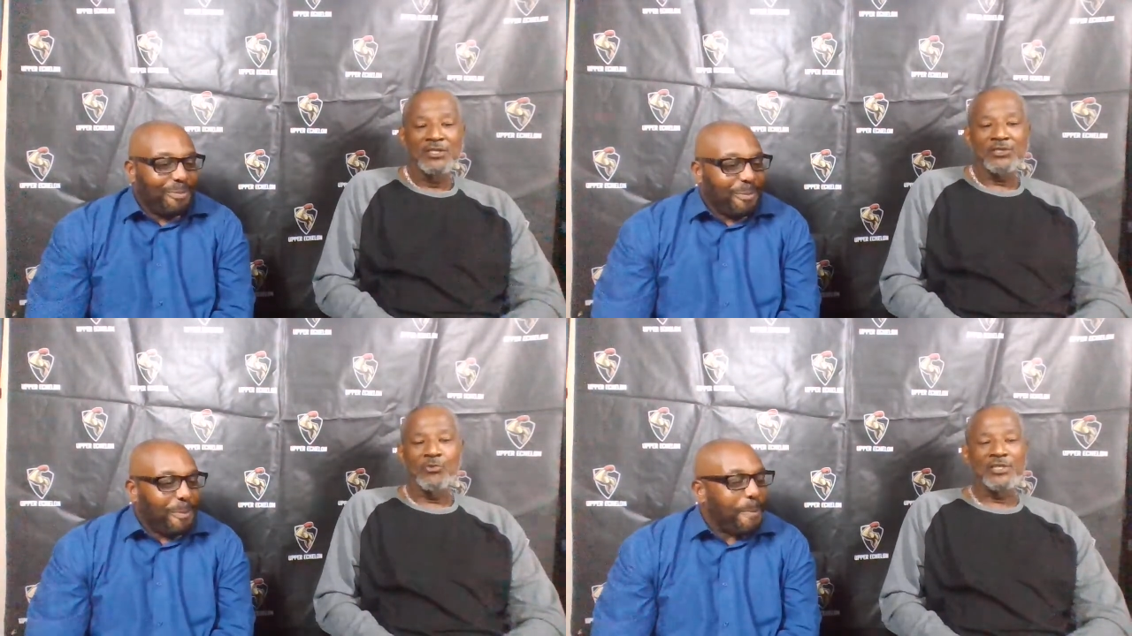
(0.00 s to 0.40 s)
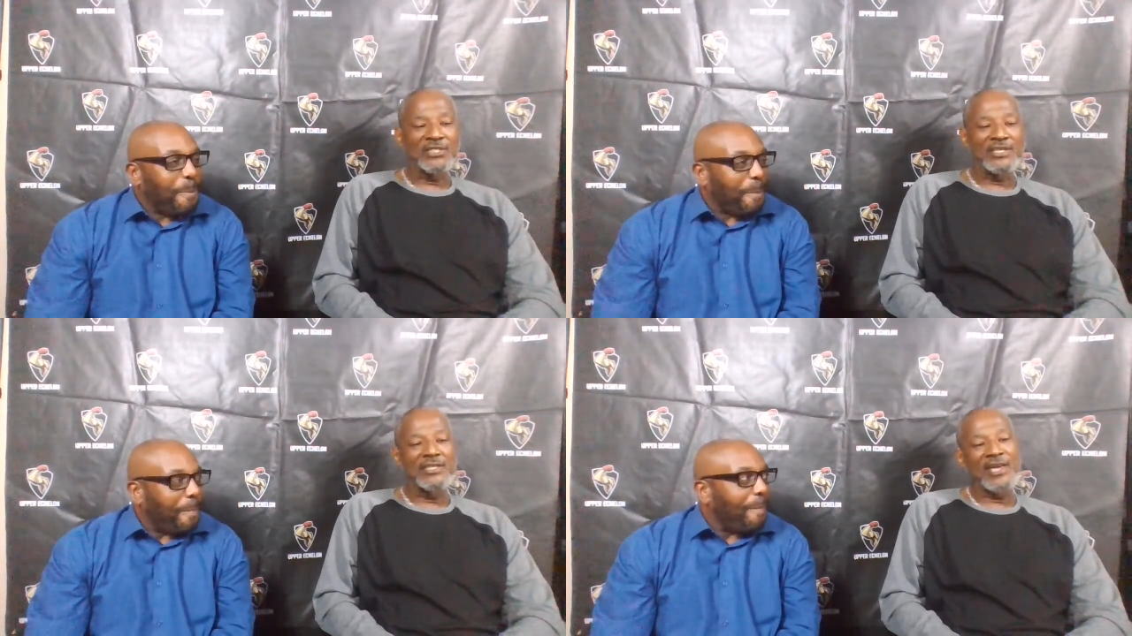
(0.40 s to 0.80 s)
Speaker 1: So we
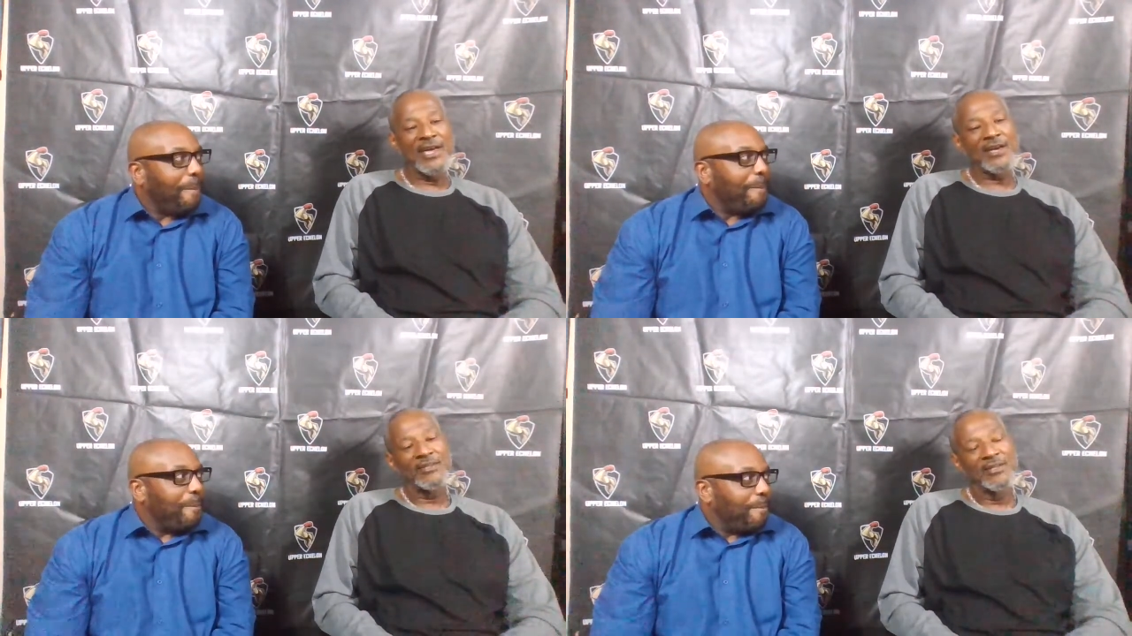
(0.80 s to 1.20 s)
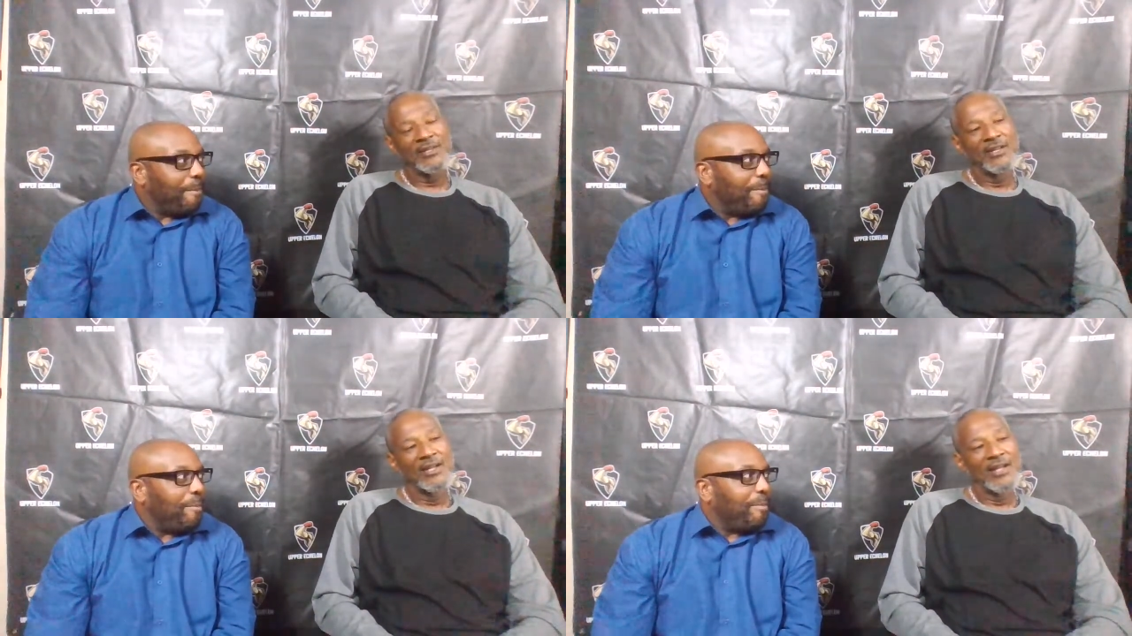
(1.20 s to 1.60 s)
sitting in there,
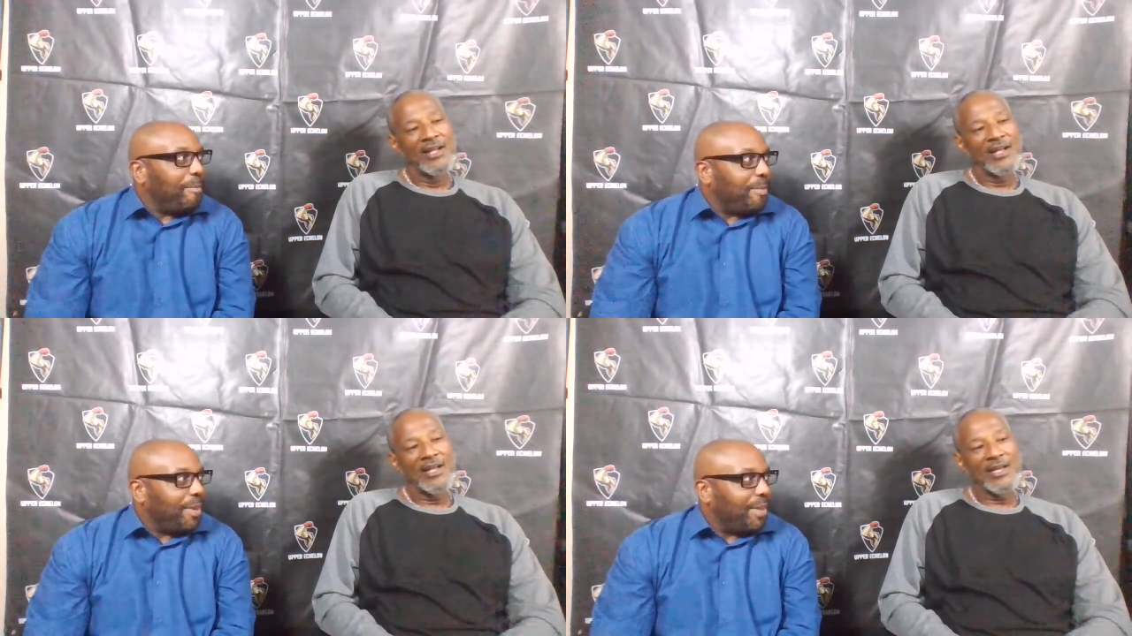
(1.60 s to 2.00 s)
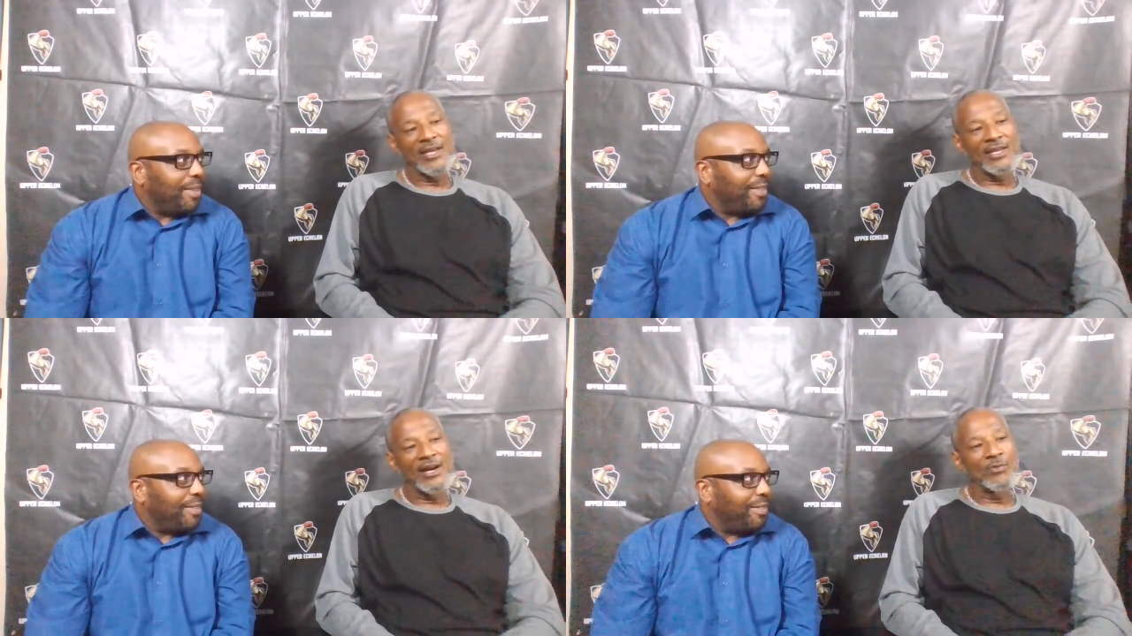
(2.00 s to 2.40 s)

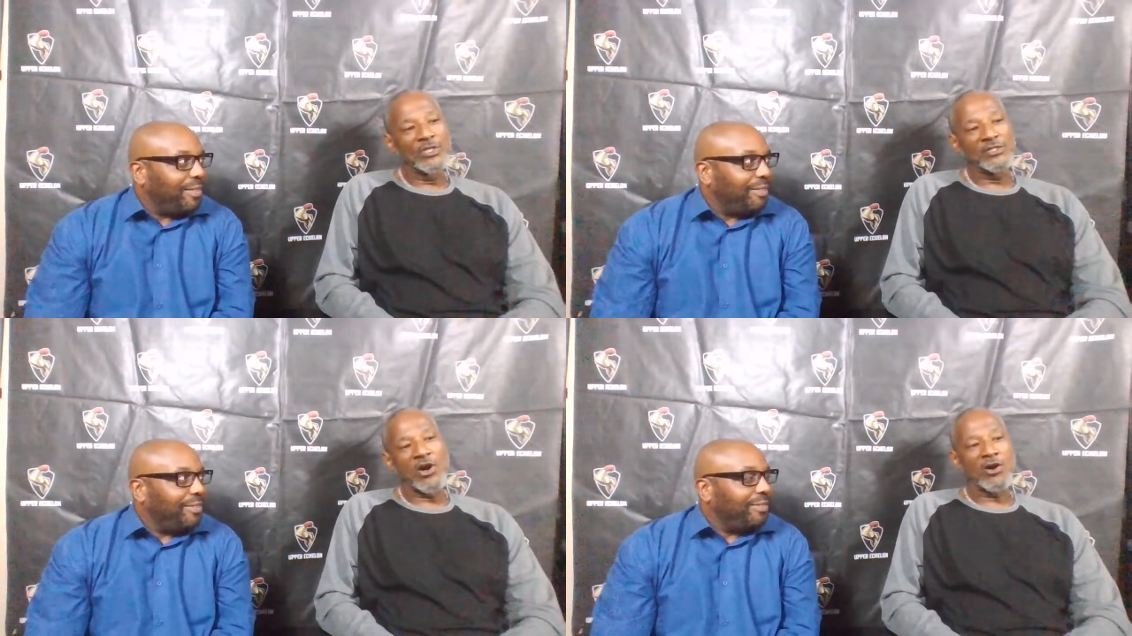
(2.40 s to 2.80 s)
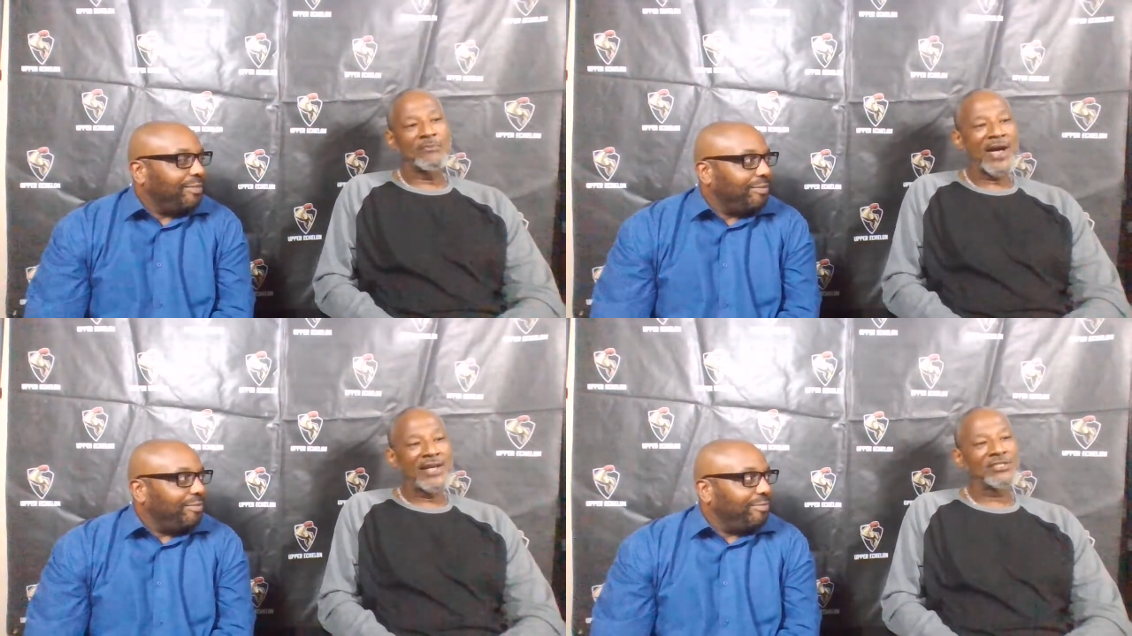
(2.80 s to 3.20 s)
and uh, we
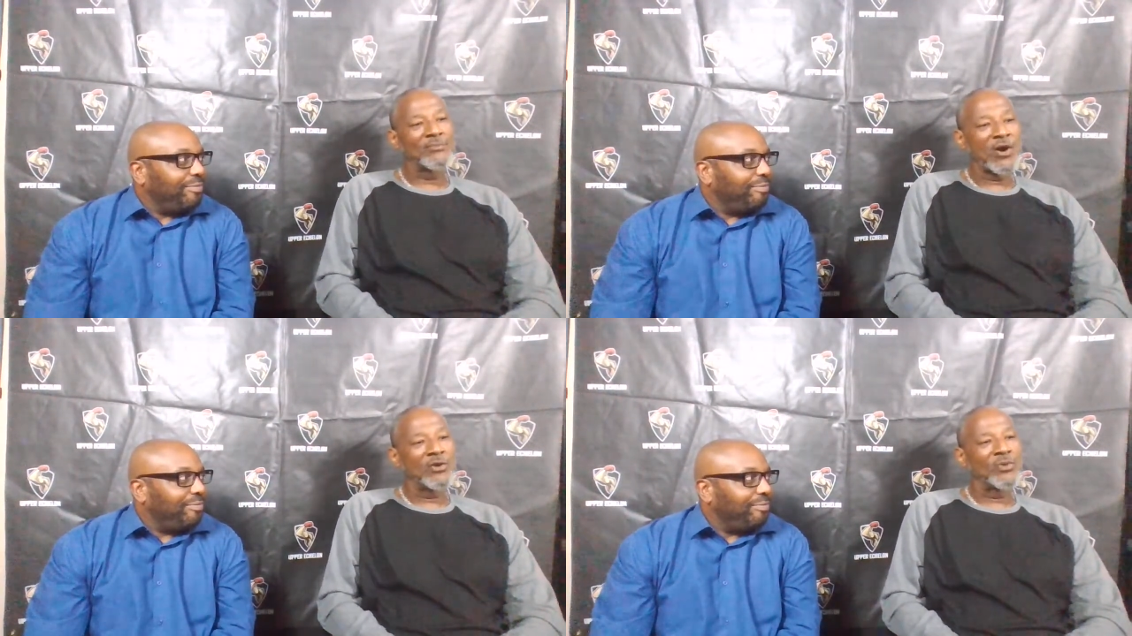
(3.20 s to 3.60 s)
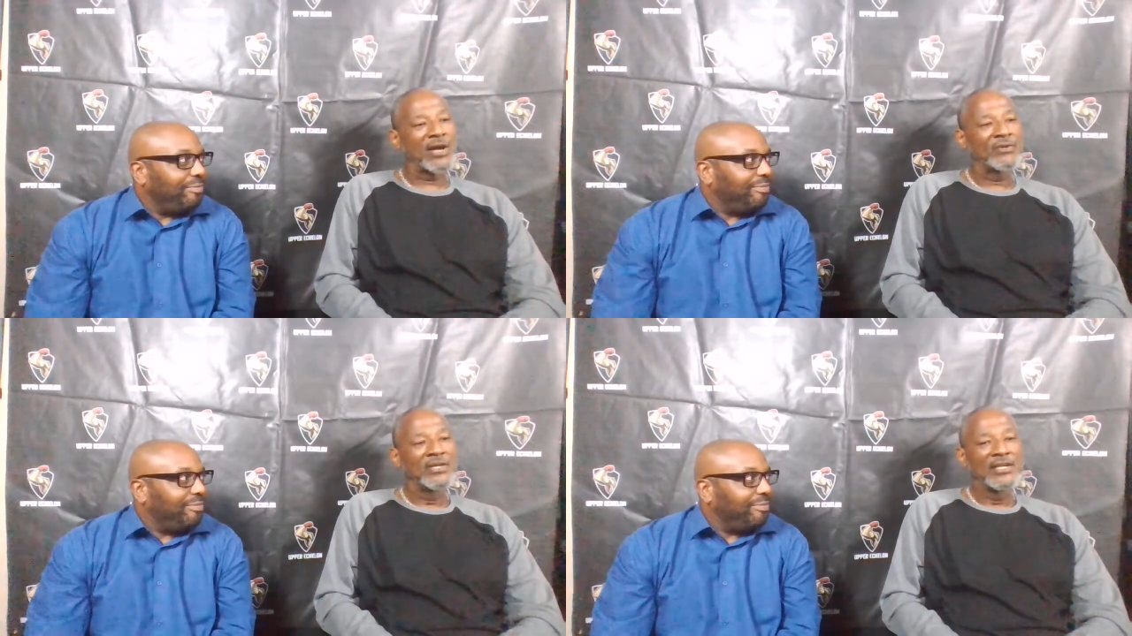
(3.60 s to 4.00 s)
talking basketball and
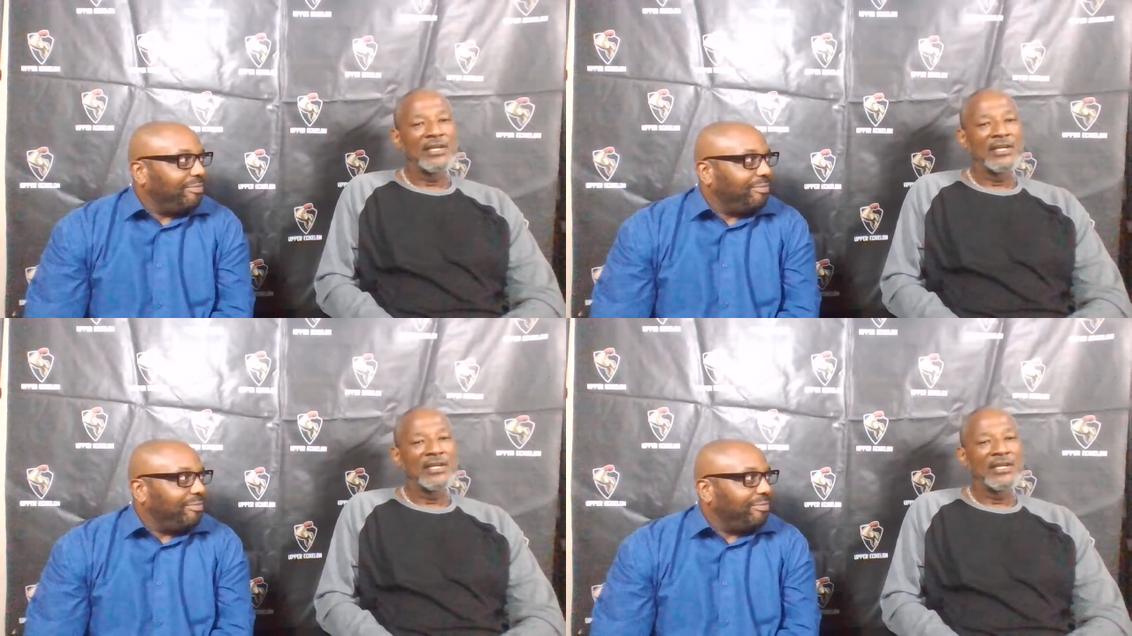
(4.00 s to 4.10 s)
whatever